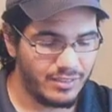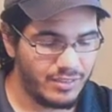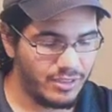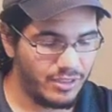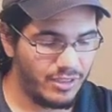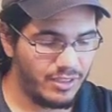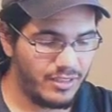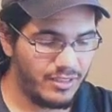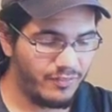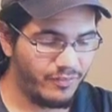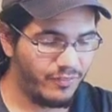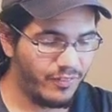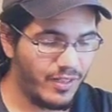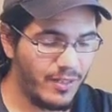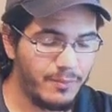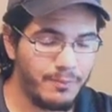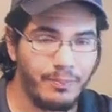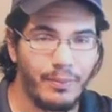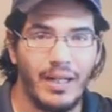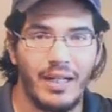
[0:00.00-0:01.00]
so you can
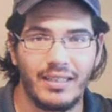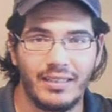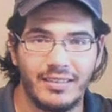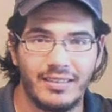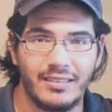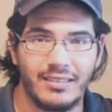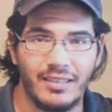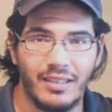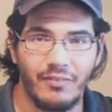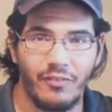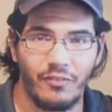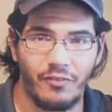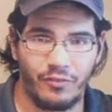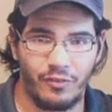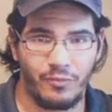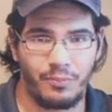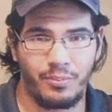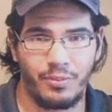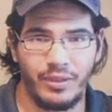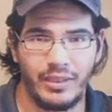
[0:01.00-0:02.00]
find boxes of it
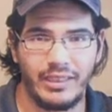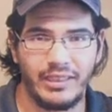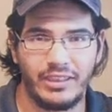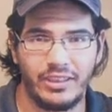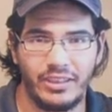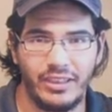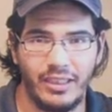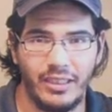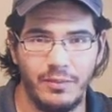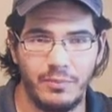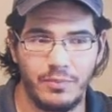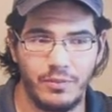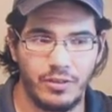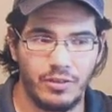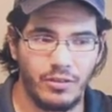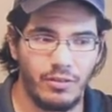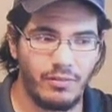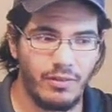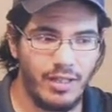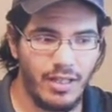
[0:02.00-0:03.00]
for pretty cheap.
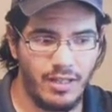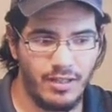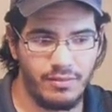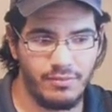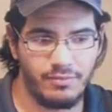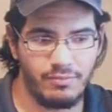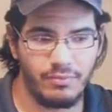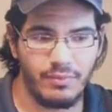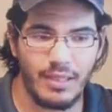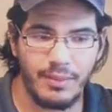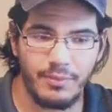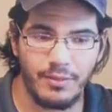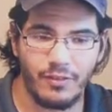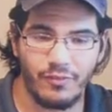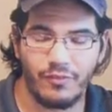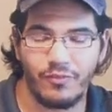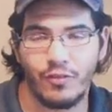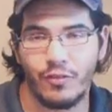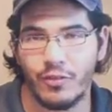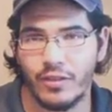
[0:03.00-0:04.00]
So around
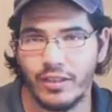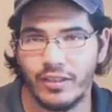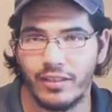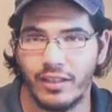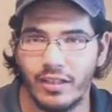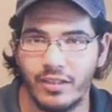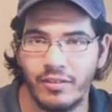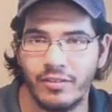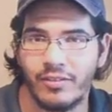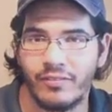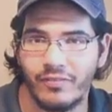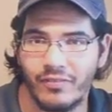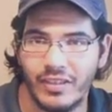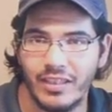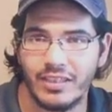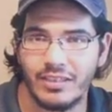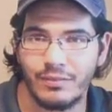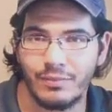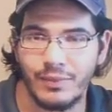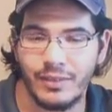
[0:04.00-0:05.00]
maybe a $40
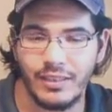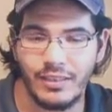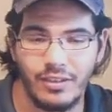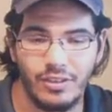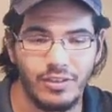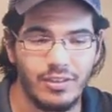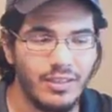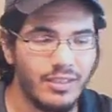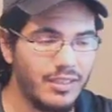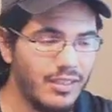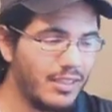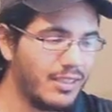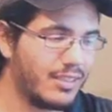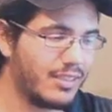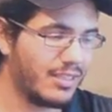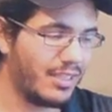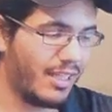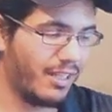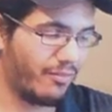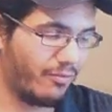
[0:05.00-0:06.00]
investment, you can get
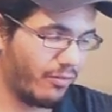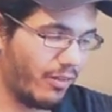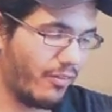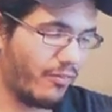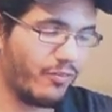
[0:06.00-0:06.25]
a set